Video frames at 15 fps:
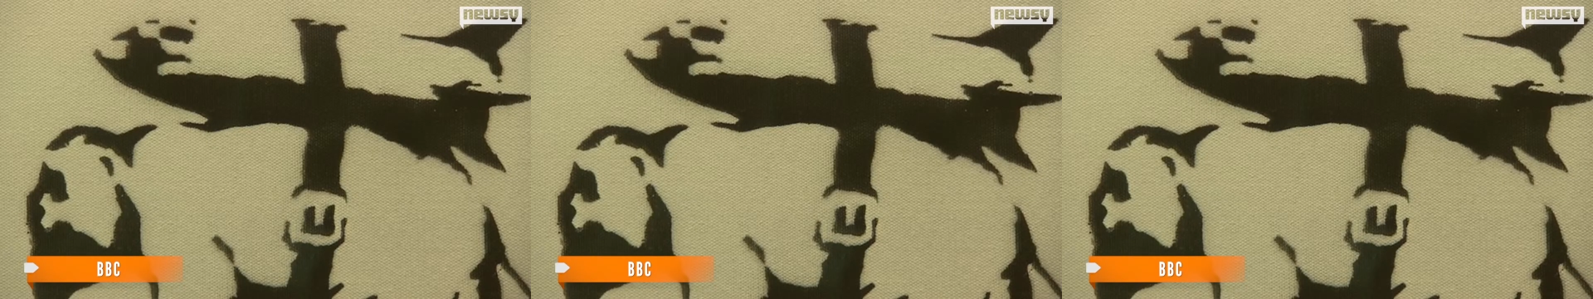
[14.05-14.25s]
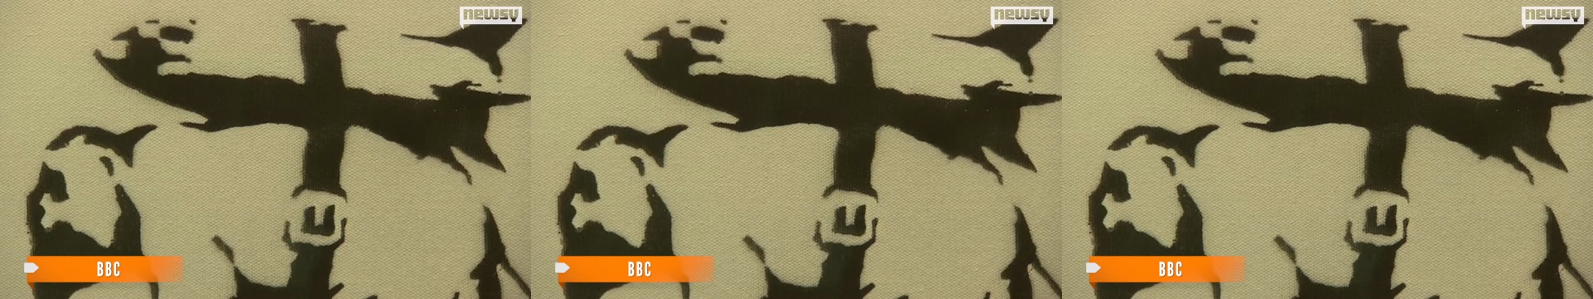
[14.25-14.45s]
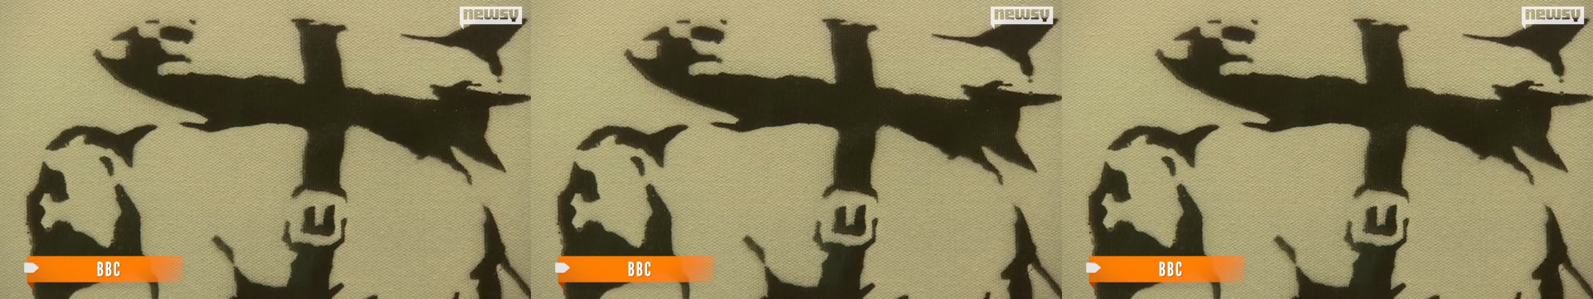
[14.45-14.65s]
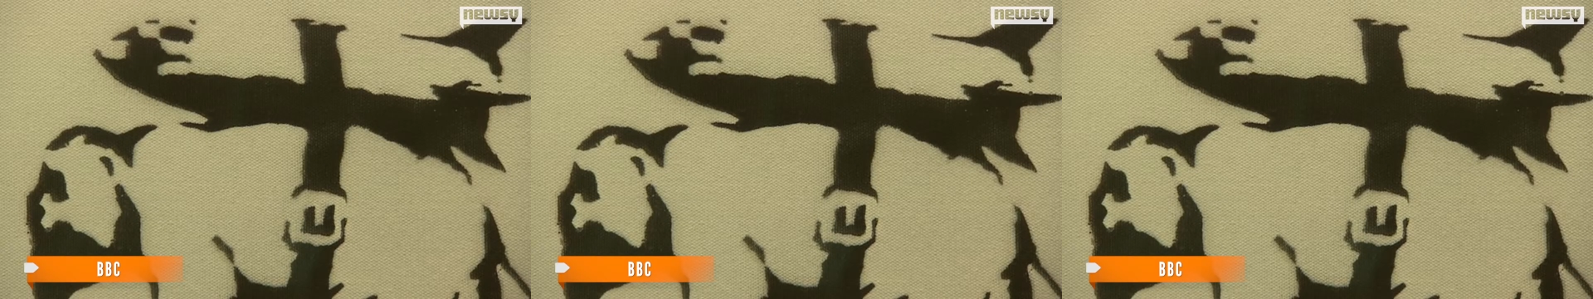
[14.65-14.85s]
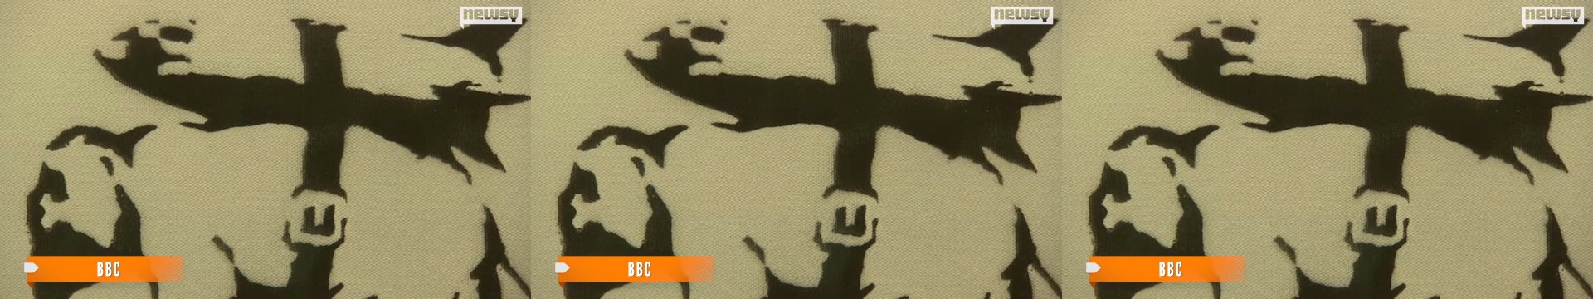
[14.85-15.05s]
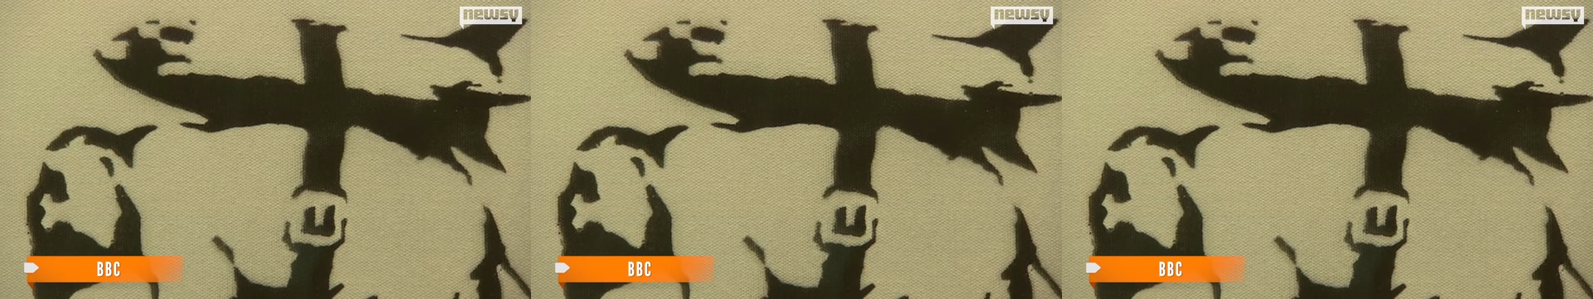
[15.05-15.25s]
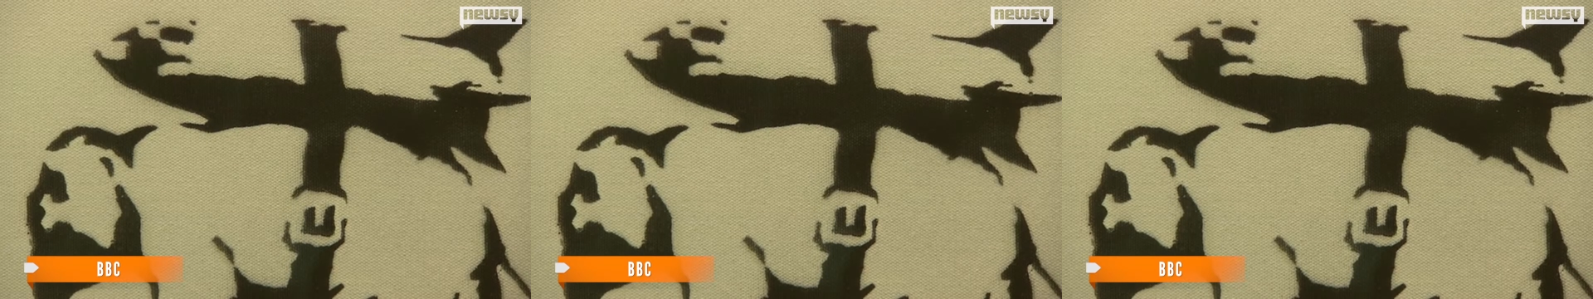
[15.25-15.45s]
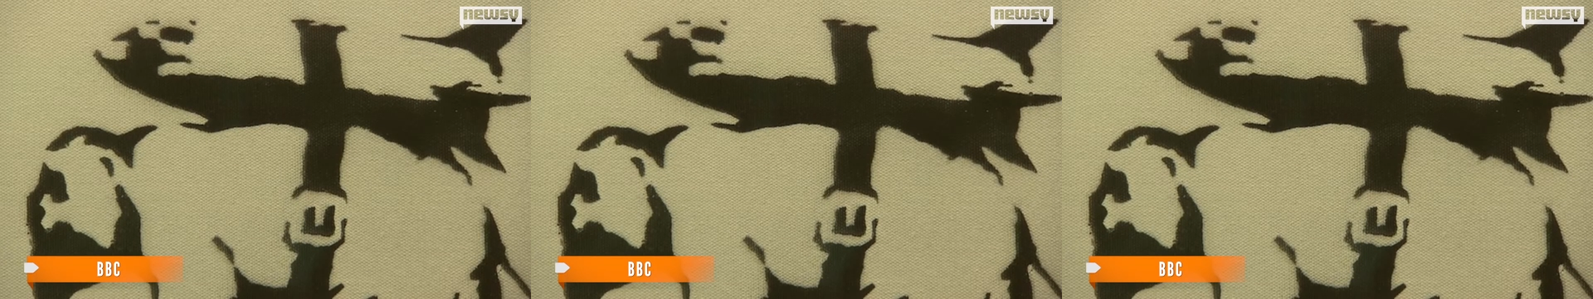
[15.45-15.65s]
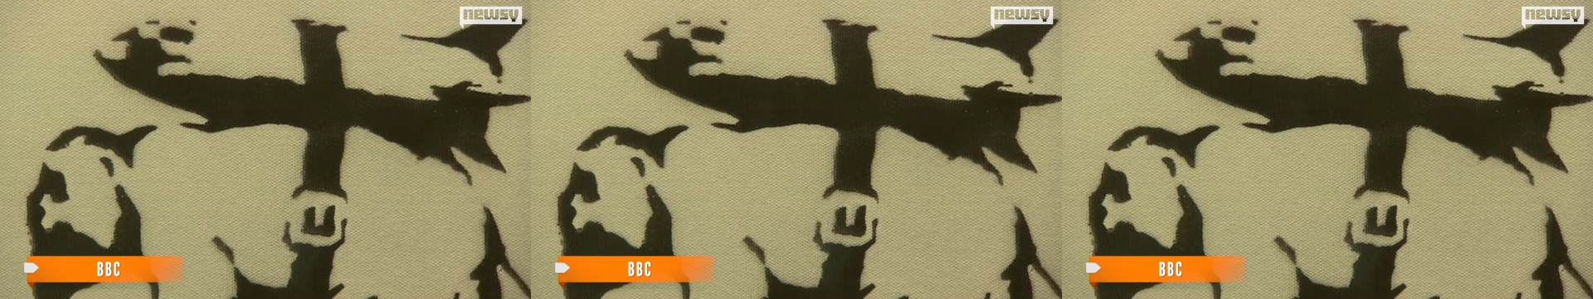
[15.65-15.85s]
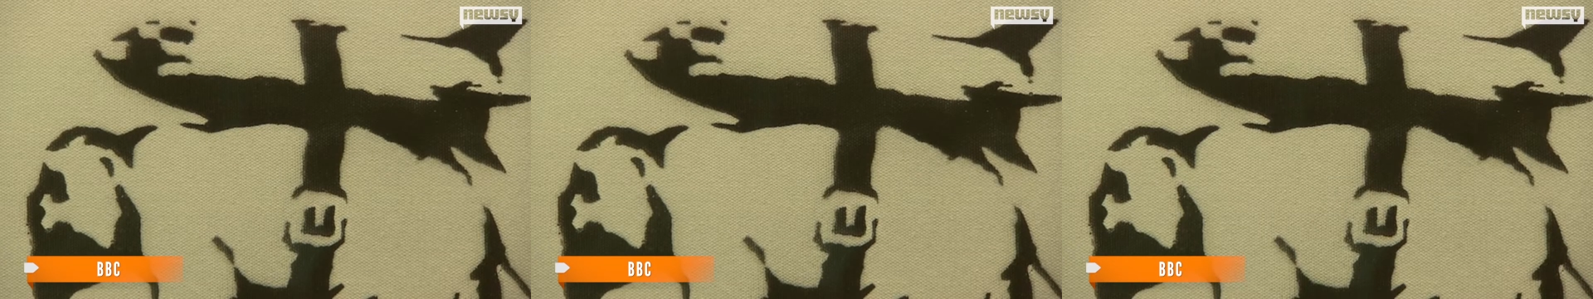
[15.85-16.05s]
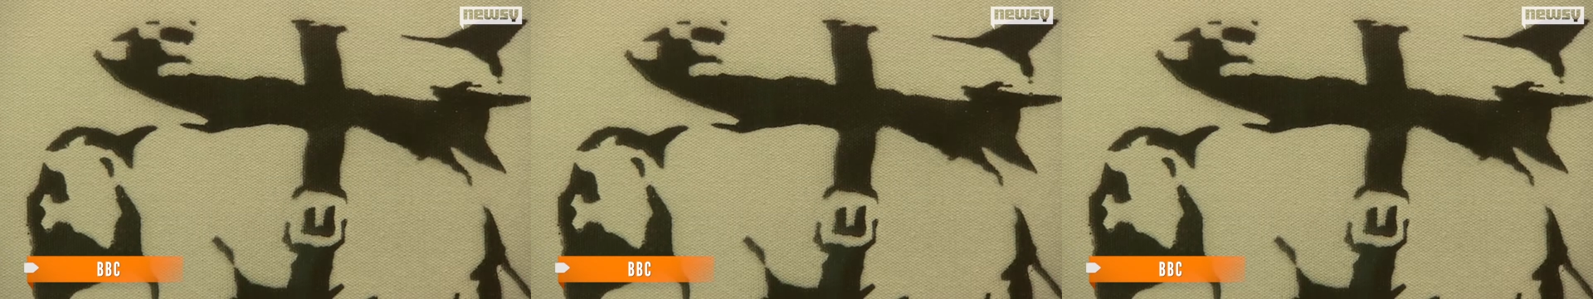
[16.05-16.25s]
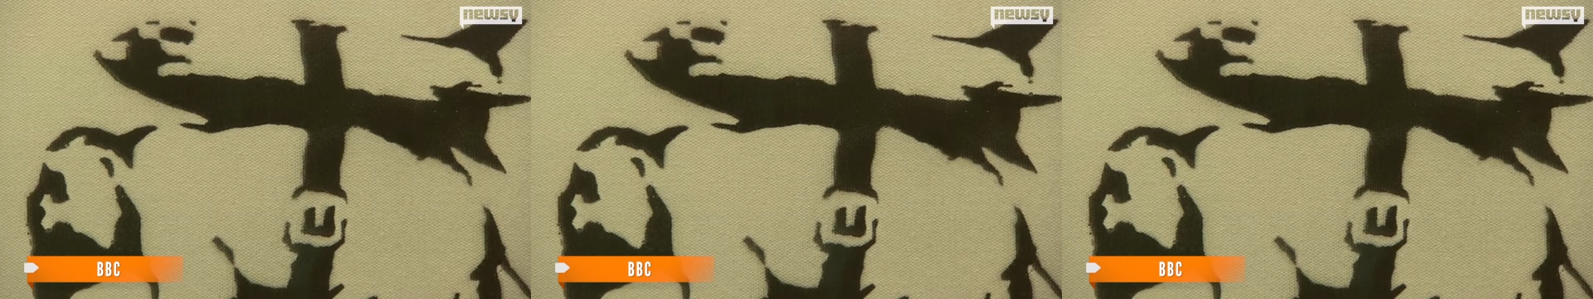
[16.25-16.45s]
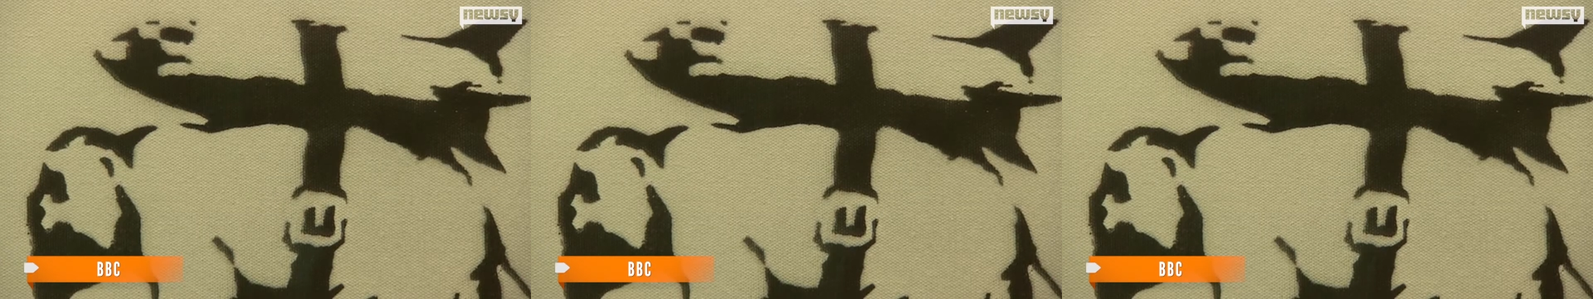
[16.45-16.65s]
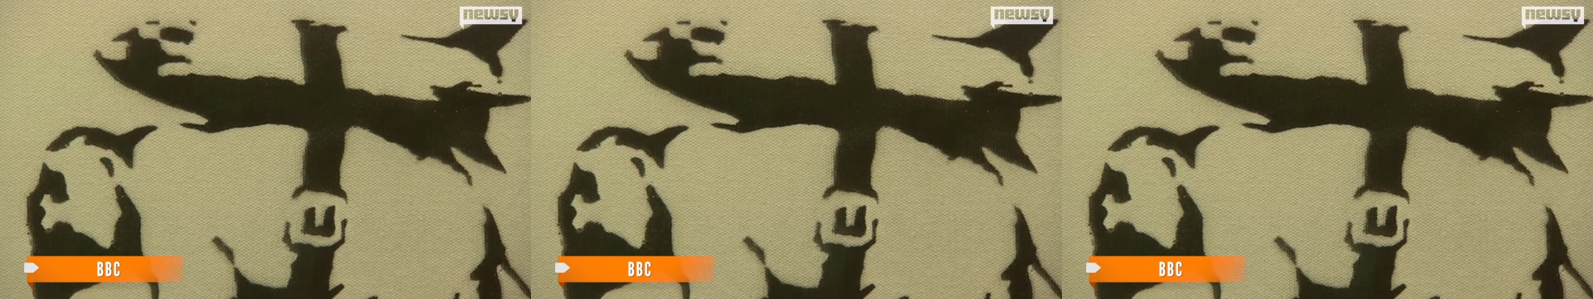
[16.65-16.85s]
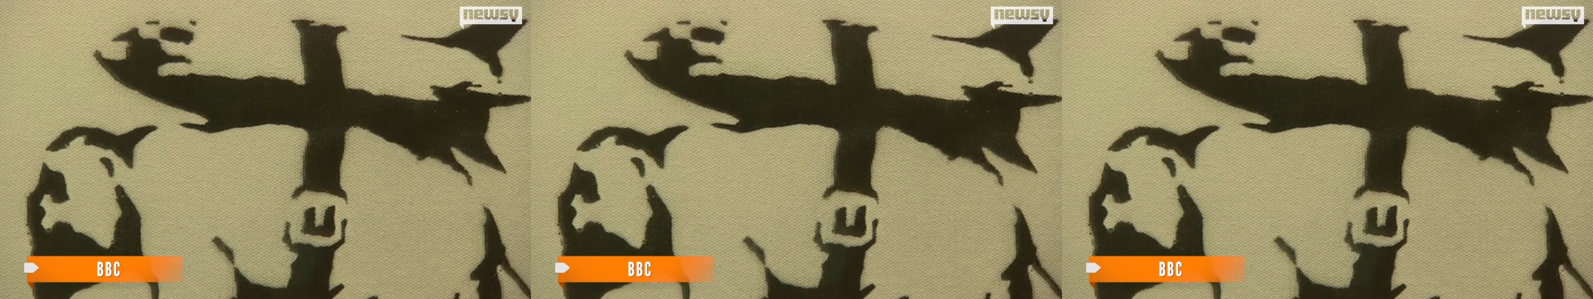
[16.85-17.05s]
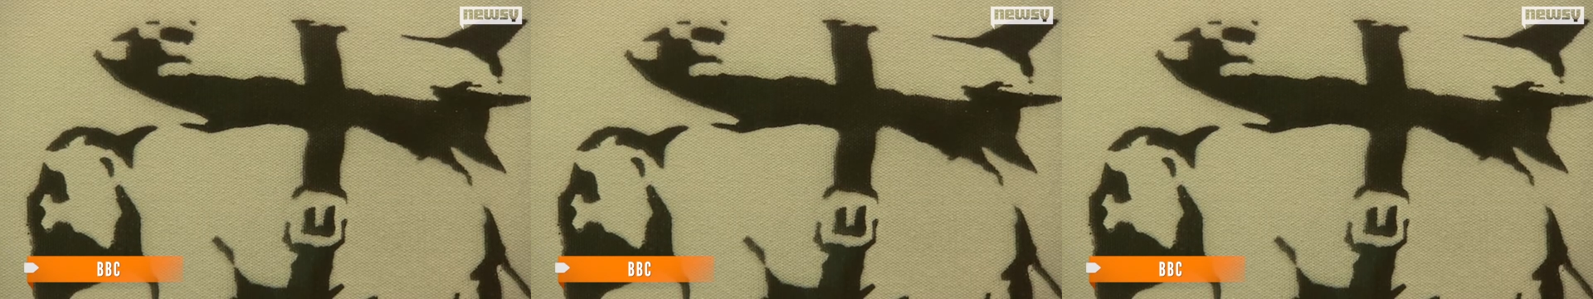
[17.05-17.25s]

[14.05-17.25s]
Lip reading: [unreadable: no face in view]